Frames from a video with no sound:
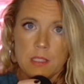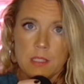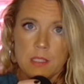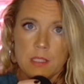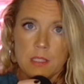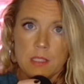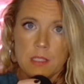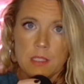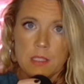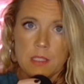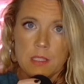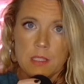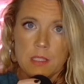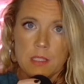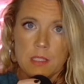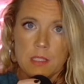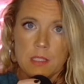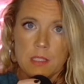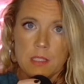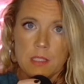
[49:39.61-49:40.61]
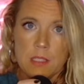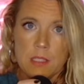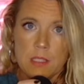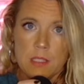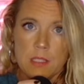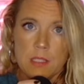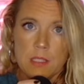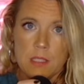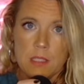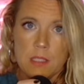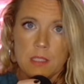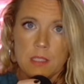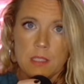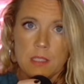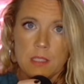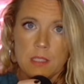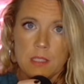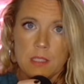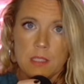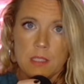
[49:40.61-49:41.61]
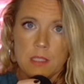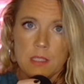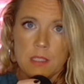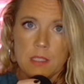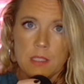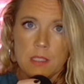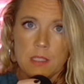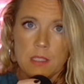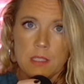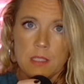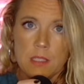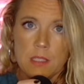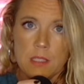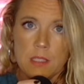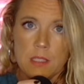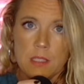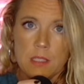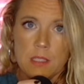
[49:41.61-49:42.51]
but that was ruled that way at that time. All right. So